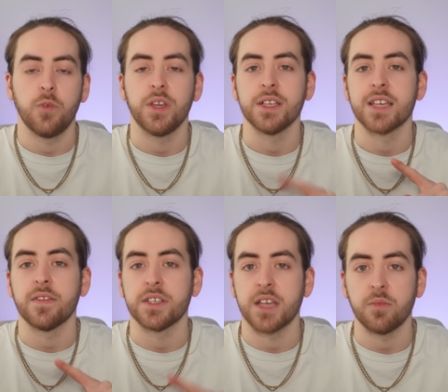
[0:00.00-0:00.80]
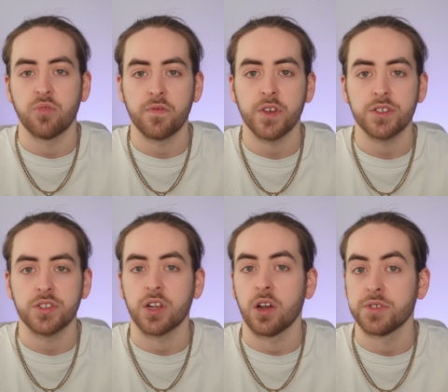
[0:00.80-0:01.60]
We can set the take profits
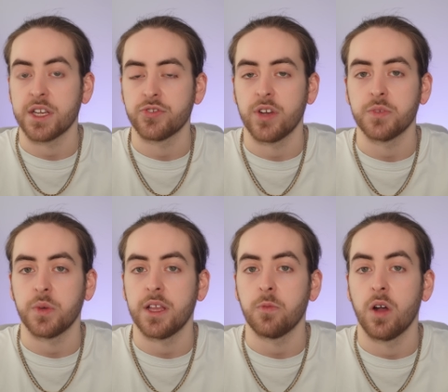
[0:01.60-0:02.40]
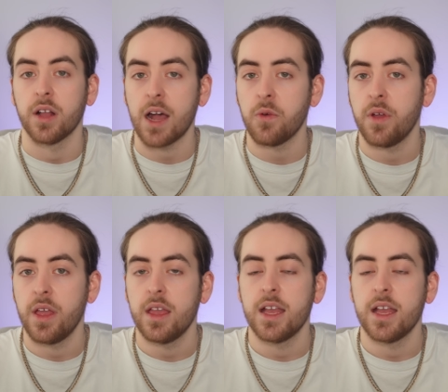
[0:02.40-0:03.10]
to close our trades when they work out,